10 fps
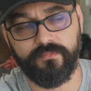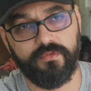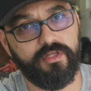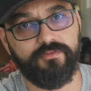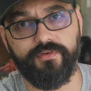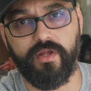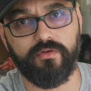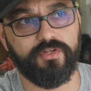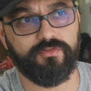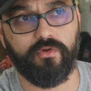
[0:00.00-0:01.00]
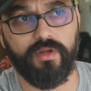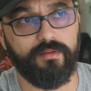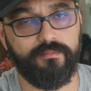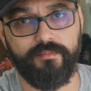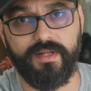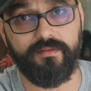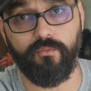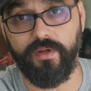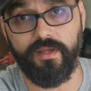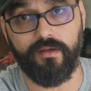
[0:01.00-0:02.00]
This video is just a quick
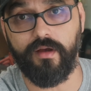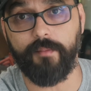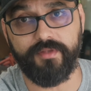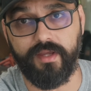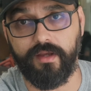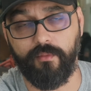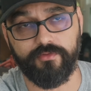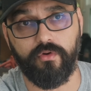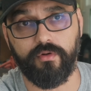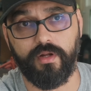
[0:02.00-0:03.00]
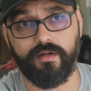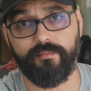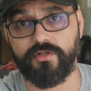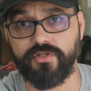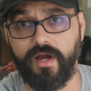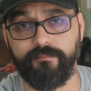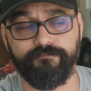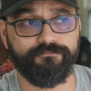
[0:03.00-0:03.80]
mid-week update on what's going on in my shop.